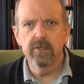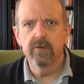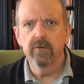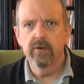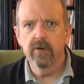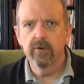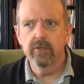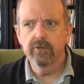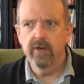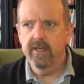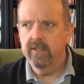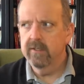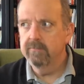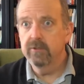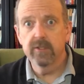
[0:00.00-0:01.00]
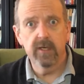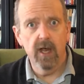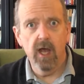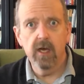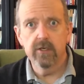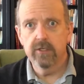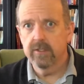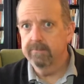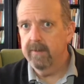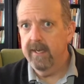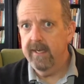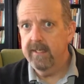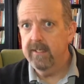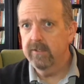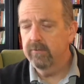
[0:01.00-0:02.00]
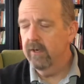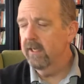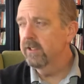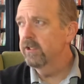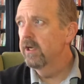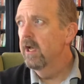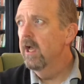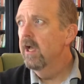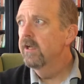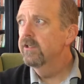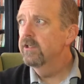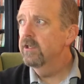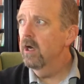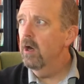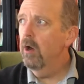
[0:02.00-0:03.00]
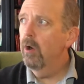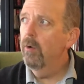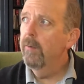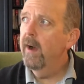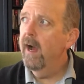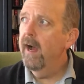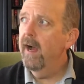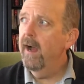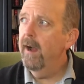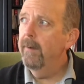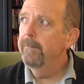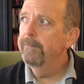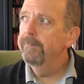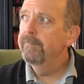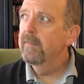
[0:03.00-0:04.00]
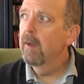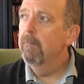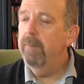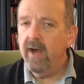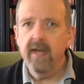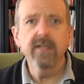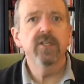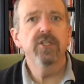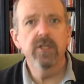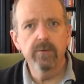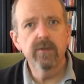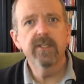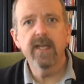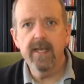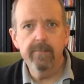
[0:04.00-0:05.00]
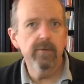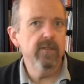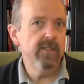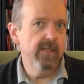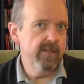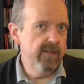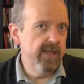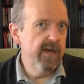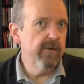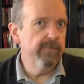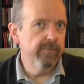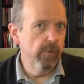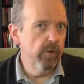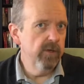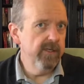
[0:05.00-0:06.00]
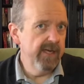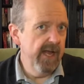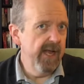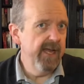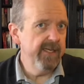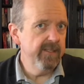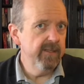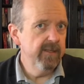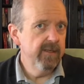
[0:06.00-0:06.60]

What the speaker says: or trained a musicologist by any stretch. So, but she was able to therefore guide